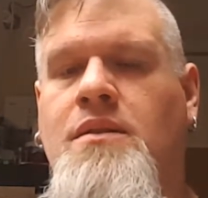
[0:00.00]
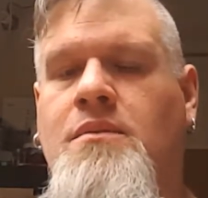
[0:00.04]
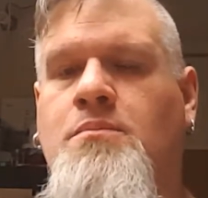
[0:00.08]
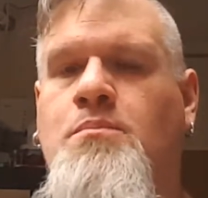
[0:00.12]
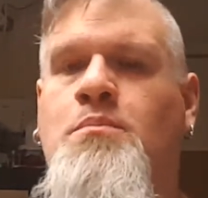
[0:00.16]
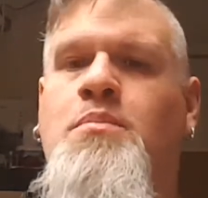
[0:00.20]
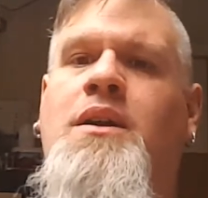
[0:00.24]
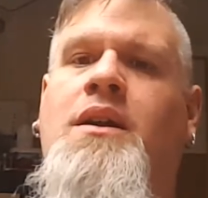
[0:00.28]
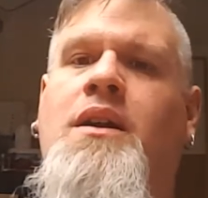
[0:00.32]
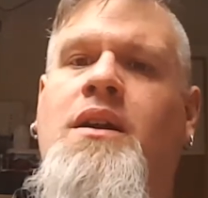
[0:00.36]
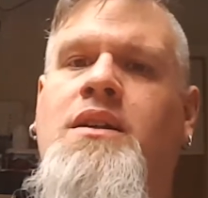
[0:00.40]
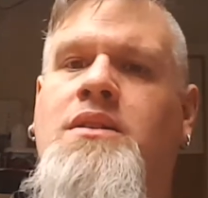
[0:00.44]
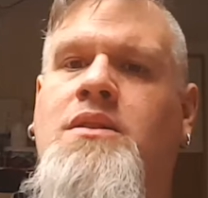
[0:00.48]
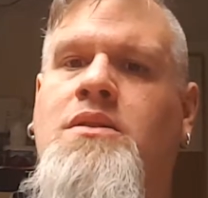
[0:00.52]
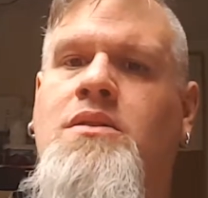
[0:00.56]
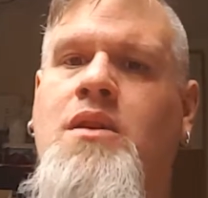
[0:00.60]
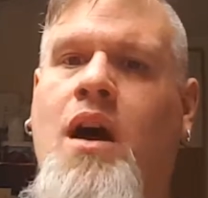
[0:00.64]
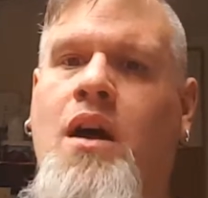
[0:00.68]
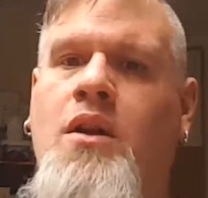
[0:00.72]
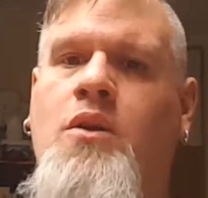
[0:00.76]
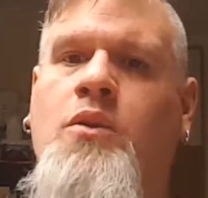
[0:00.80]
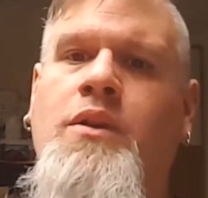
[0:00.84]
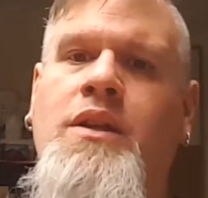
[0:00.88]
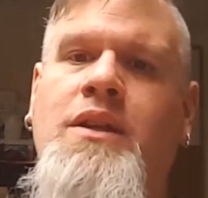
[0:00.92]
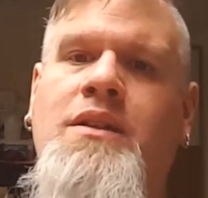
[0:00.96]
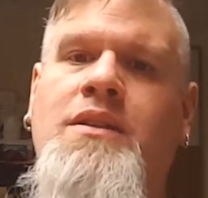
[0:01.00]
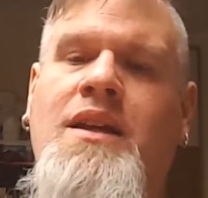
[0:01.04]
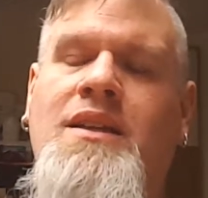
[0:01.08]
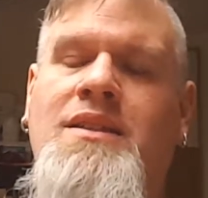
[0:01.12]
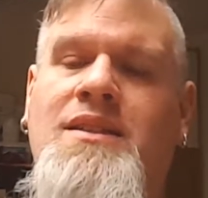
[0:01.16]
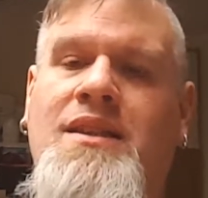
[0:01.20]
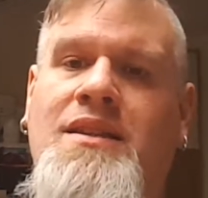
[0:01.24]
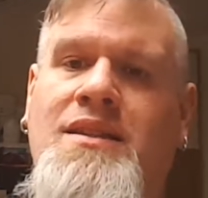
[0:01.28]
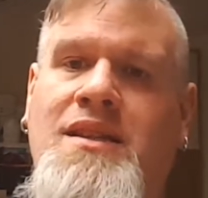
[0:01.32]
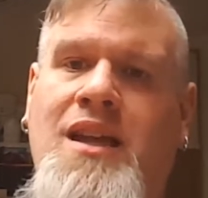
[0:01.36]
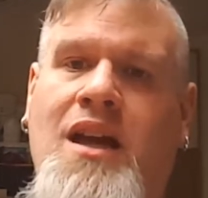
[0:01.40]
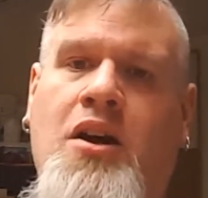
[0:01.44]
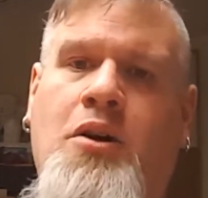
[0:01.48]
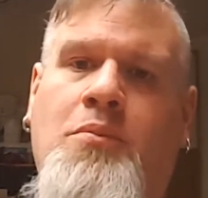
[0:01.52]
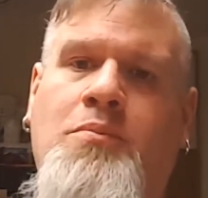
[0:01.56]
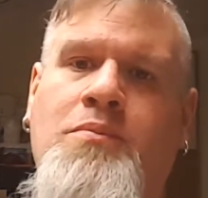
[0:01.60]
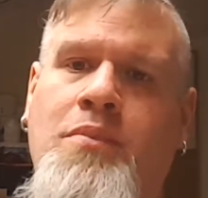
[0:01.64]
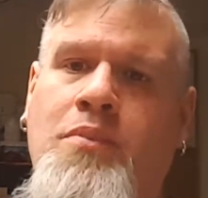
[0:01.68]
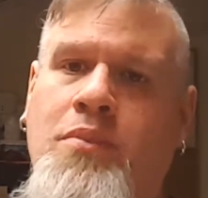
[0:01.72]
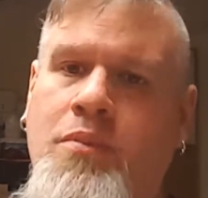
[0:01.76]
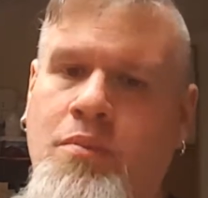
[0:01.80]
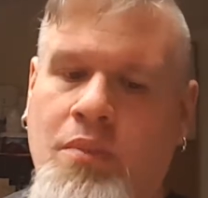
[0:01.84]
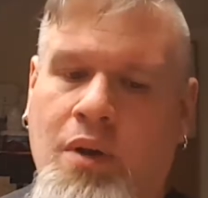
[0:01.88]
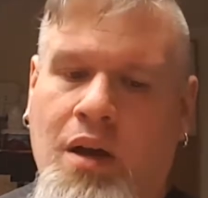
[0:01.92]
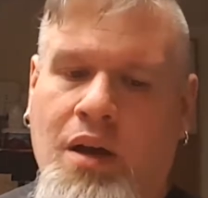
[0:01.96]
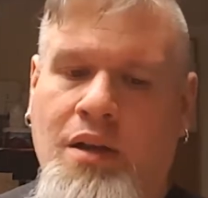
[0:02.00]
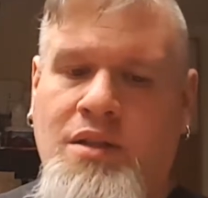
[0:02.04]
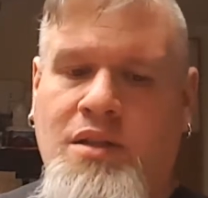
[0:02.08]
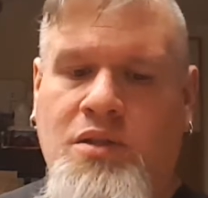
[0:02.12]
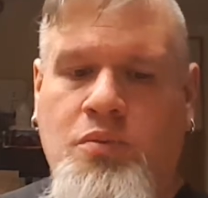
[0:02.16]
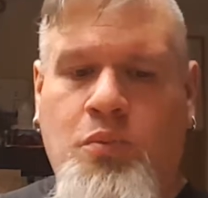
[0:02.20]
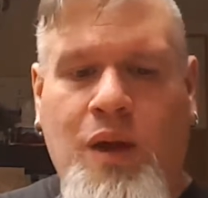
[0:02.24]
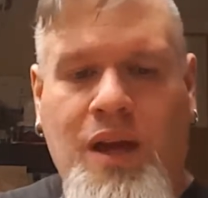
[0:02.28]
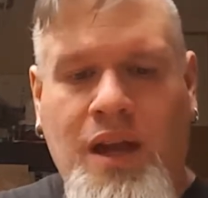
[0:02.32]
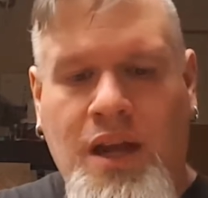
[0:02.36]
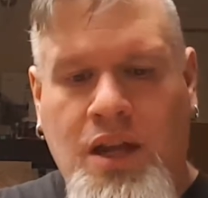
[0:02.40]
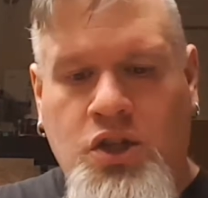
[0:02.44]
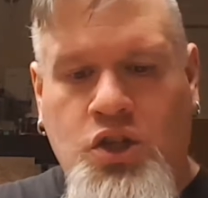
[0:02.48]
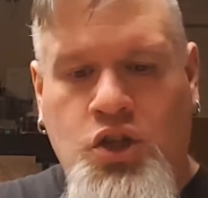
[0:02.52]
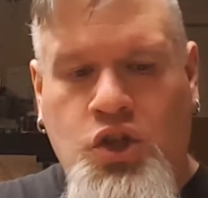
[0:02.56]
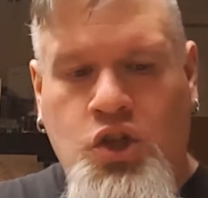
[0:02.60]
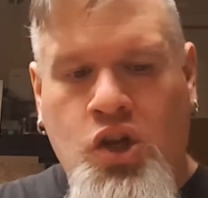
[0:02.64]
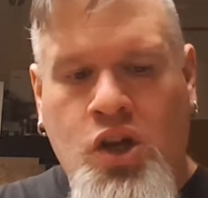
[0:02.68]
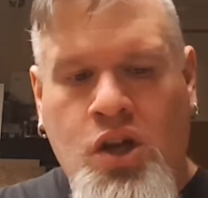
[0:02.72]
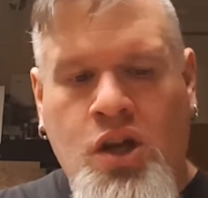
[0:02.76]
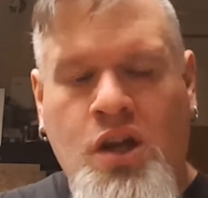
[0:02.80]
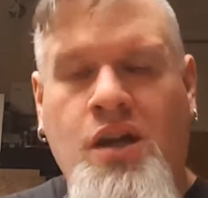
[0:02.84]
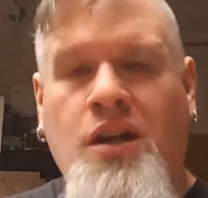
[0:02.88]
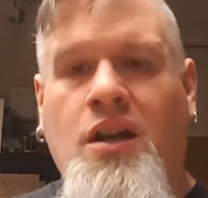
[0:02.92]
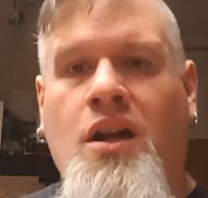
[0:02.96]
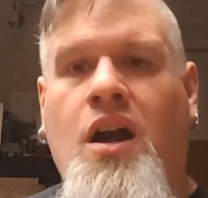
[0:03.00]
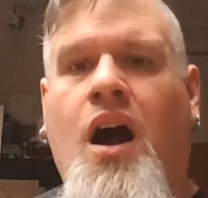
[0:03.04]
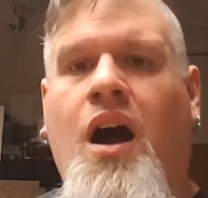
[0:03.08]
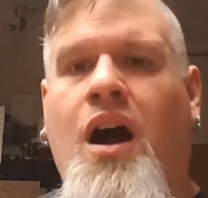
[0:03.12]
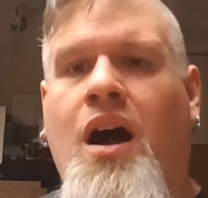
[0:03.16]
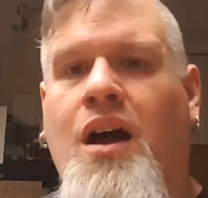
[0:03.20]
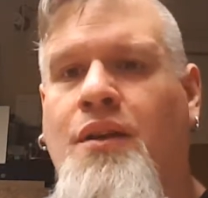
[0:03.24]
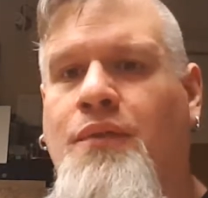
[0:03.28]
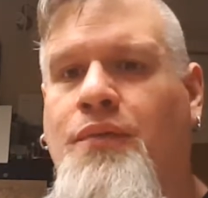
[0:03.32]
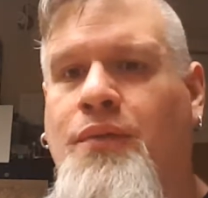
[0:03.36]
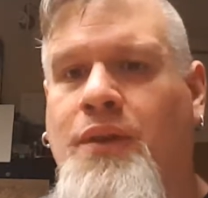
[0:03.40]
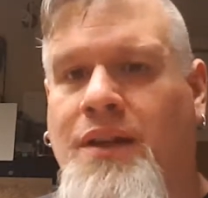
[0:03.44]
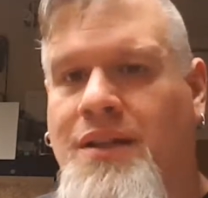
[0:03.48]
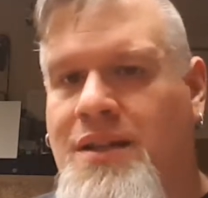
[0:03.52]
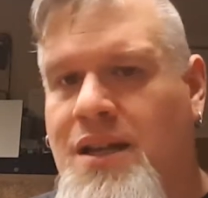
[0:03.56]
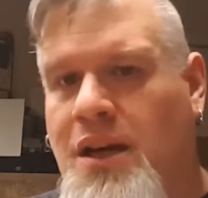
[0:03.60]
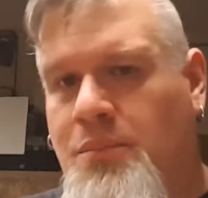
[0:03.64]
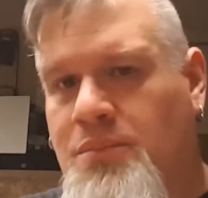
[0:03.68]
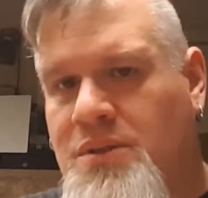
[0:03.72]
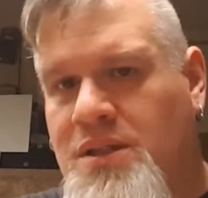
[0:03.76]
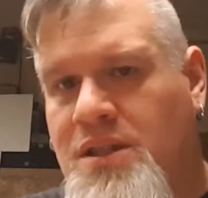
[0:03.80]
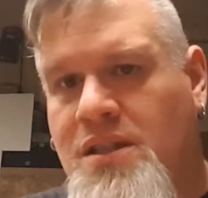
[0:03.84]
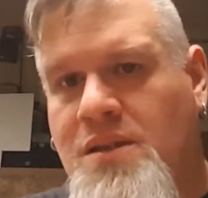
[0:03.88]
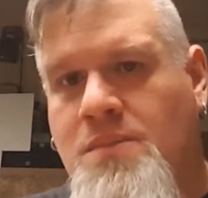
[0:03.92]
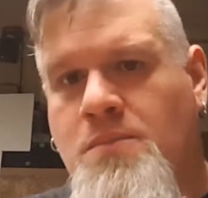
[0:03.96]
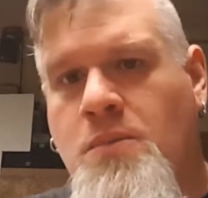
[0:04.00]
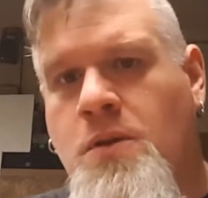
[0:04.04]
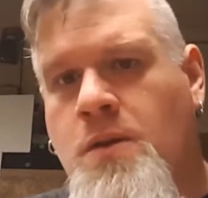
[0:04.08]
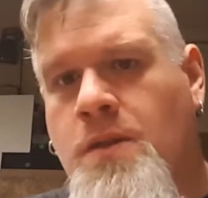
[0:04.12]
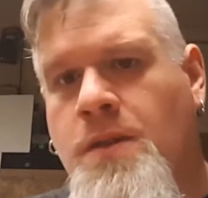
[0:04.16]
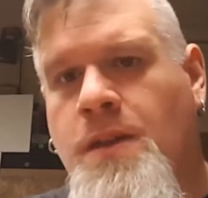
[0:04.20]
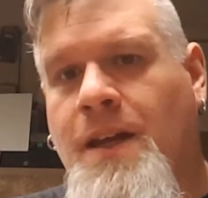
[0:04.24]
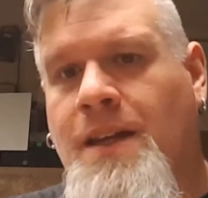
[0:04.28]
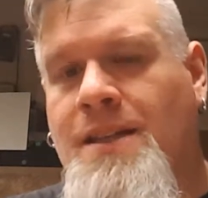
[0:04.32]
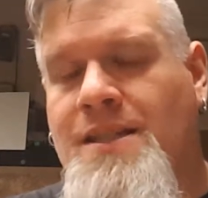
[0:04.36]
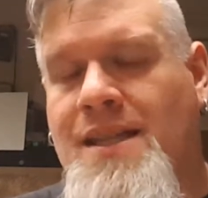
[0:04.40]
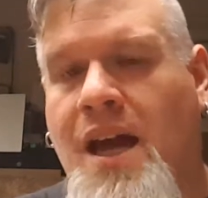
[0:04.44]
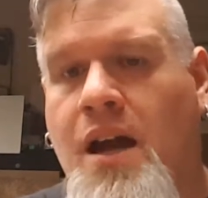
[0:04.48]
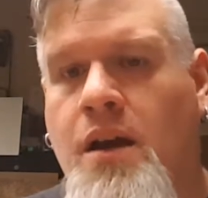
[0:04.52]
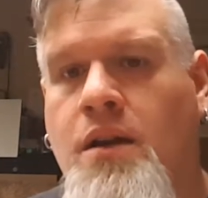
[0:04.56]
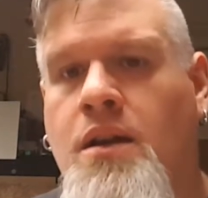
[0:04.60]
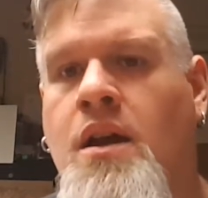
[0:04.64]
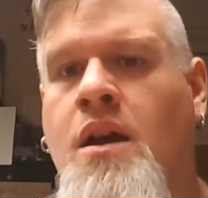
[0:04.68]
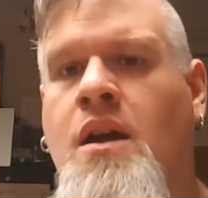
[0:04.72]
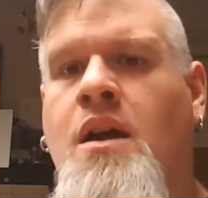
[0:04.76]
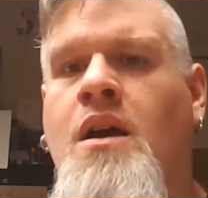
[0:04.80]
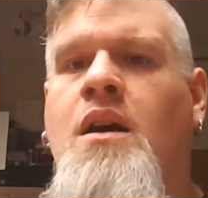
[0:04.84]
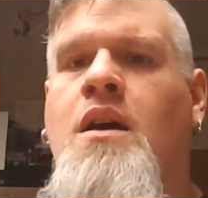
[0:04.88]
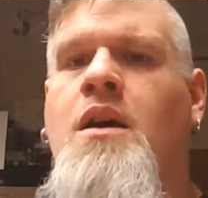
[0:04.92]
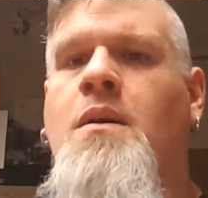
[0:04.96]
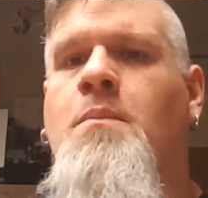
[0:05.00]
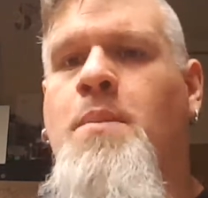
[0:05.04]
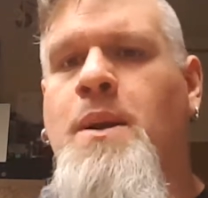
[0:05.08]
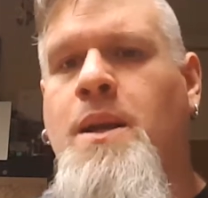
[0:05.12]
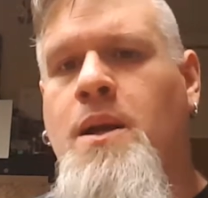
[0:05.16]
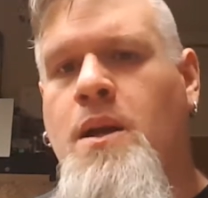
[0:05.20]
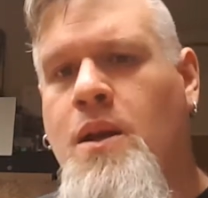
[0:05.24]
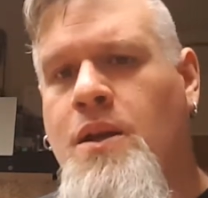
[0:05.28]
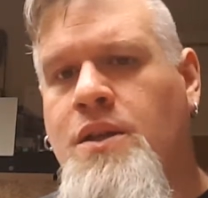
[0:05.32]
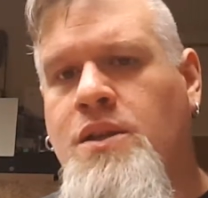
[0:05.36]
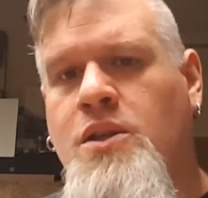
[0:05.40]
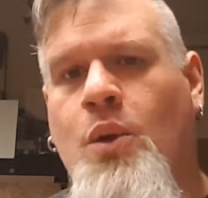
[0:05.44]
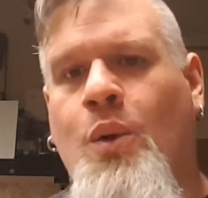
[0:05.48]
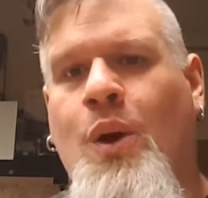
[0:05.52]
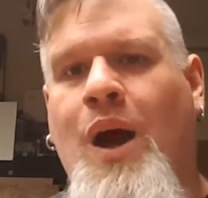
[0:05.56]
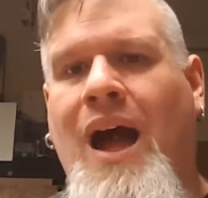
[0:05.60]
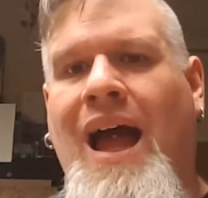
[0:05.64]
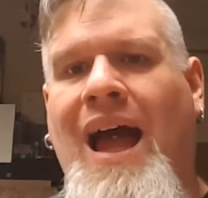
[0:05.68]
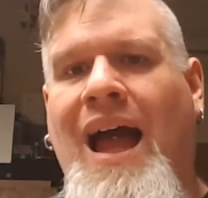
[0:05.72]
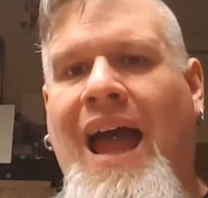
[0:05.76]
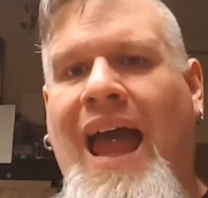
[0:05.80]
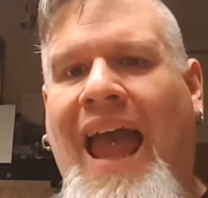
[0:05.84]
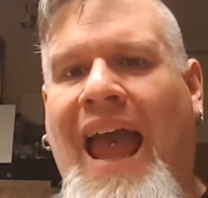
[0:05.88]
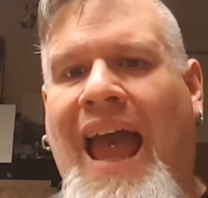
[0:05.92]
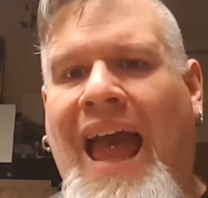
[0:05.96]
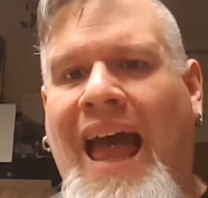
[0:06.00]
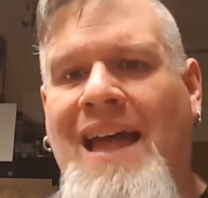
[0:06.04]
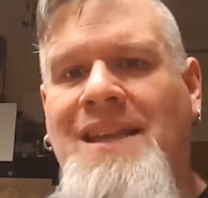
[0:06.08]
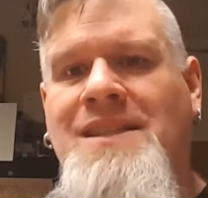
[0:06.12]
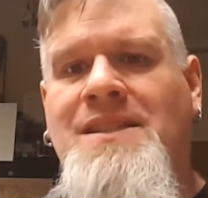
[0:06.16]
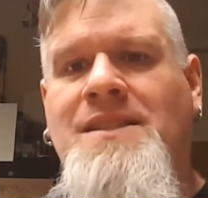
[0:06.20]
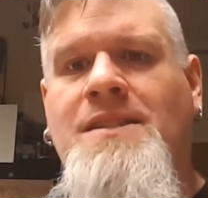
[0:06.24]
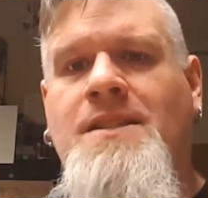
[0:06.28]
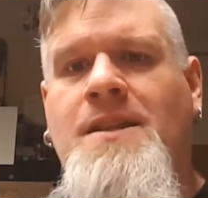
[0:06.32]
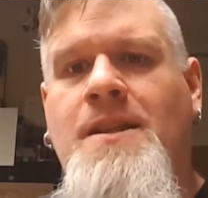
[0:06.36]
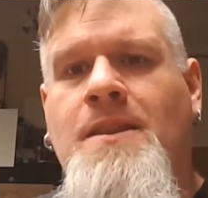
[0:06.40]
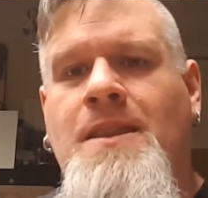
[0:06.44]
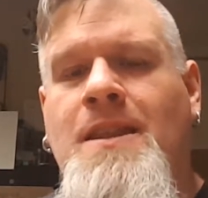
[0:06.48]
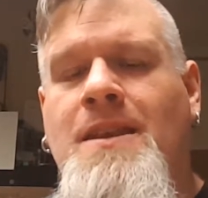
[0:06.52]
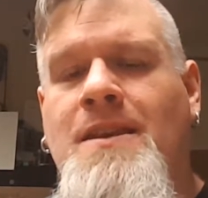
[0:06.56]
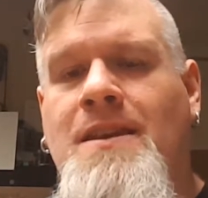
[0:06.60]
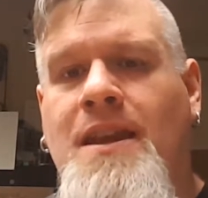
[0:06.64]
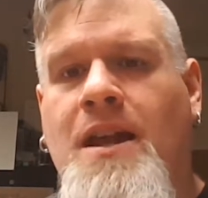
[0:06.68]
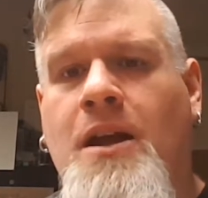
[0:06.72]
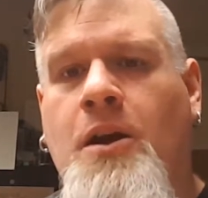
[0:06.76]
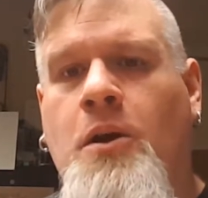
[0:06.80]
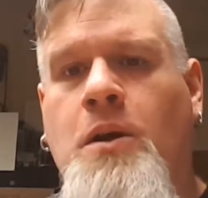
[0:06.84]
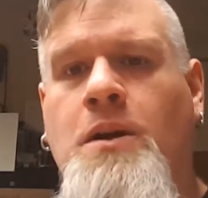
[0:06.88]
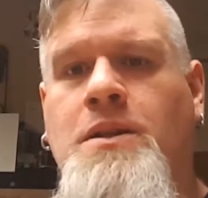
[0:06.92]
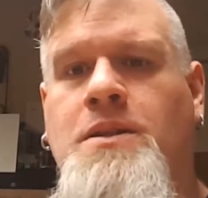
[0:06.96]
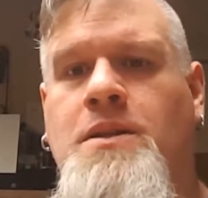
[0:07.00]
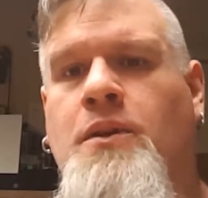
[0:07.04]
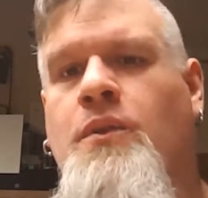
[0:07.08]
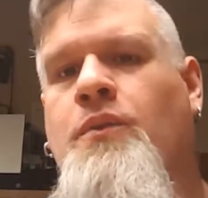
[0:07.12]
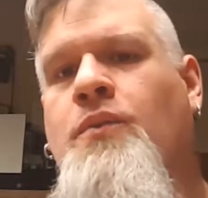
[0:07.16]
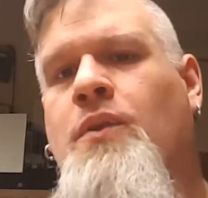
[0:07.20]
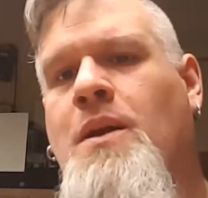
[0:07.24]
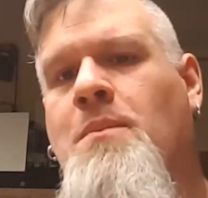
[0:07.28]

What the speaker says: Because not only does this help assuage conflict, help smooth things out, but it also adds to the narrative.